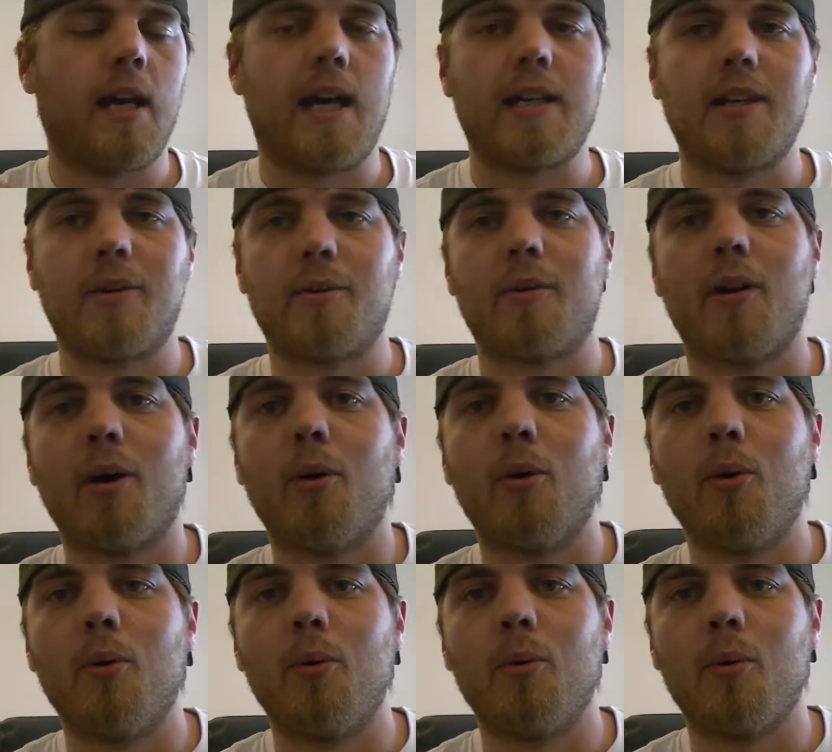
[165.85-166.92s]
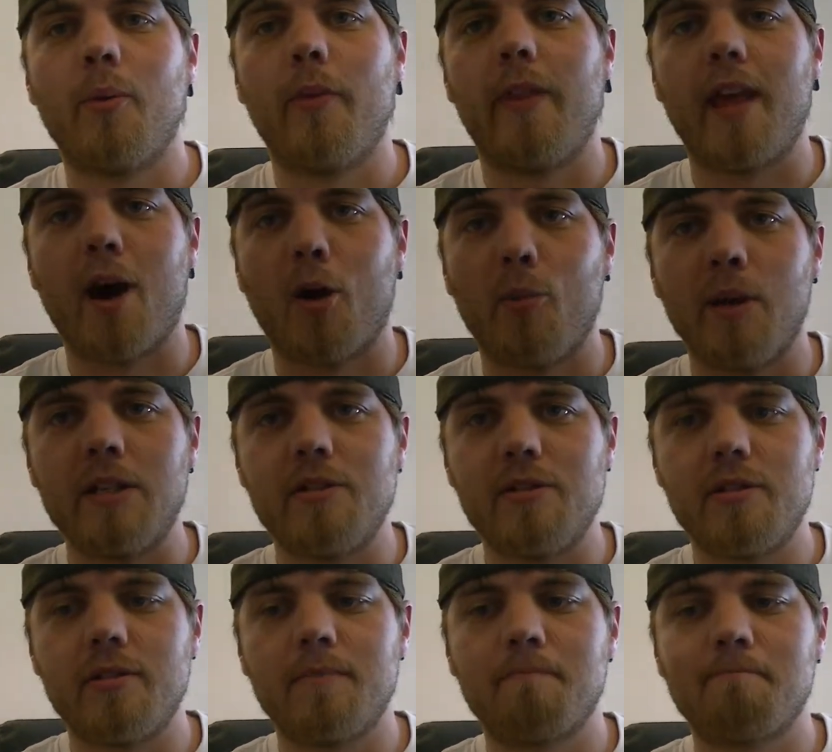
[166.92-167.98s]
I don't know the
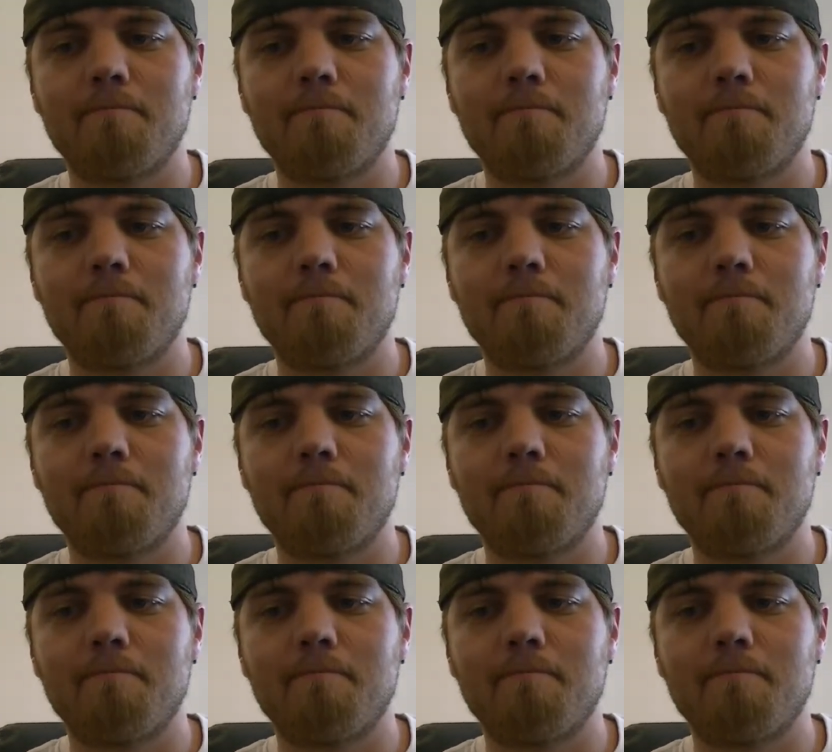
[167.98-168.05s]
ohmage.